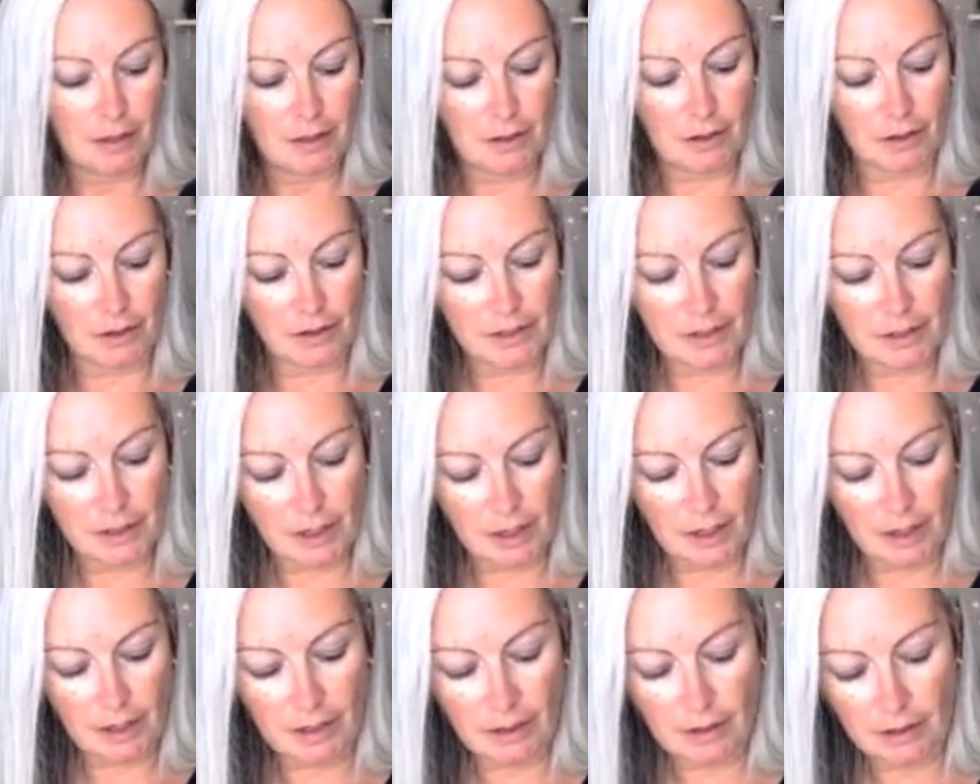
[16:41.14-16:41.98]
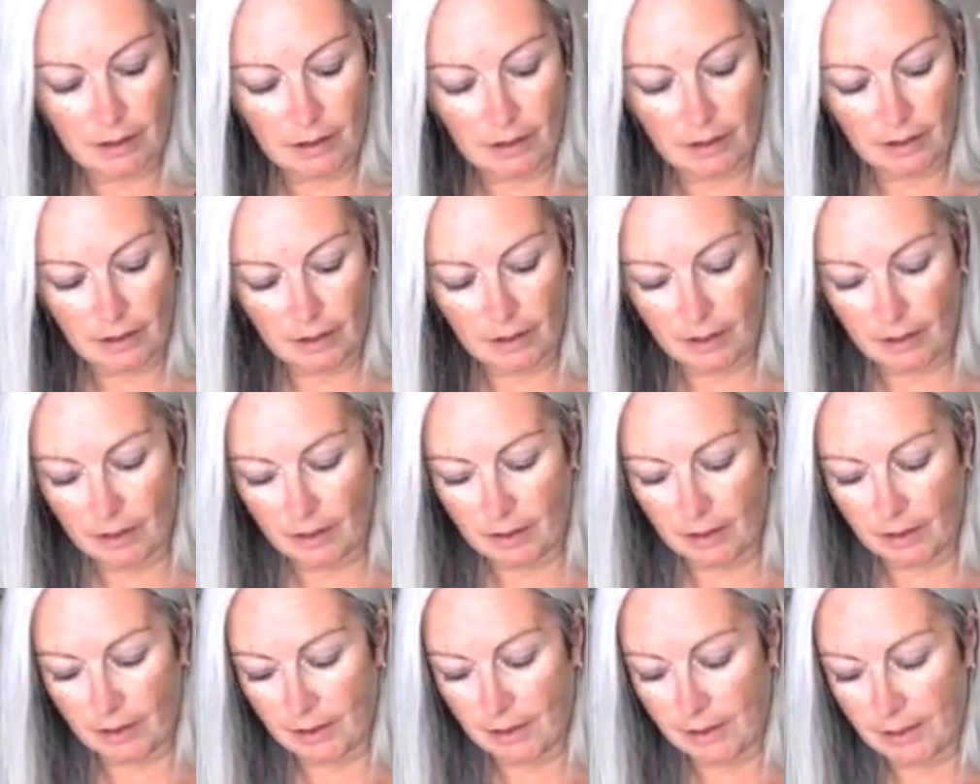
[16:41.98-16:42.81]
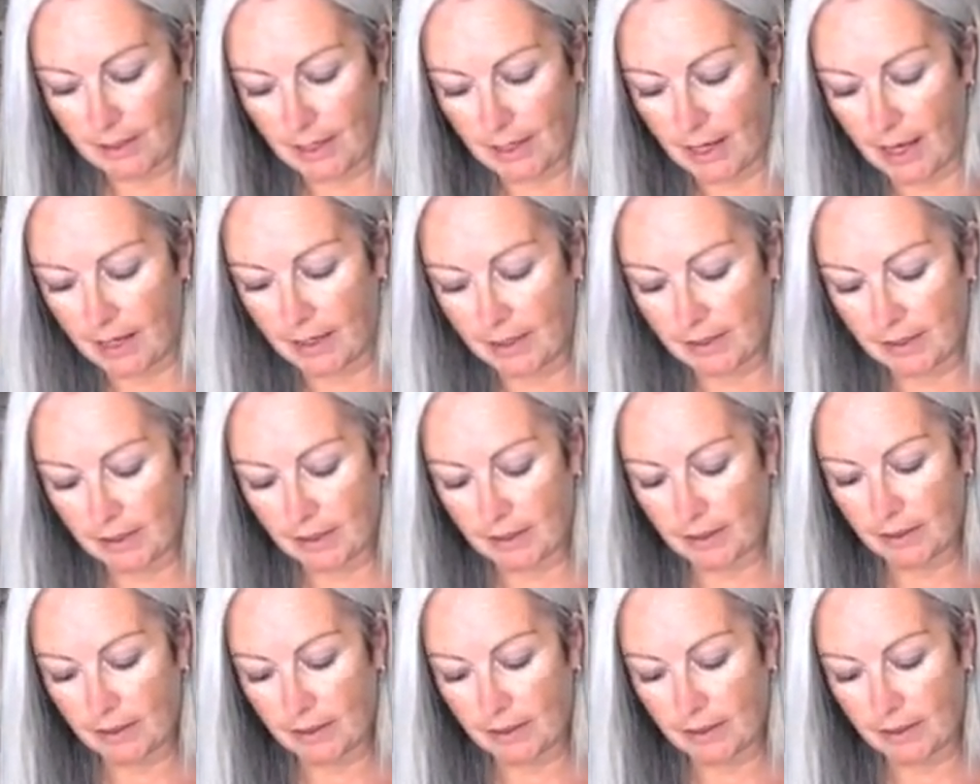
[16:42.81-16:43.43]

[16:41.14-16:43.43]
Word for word: Nice, that's set.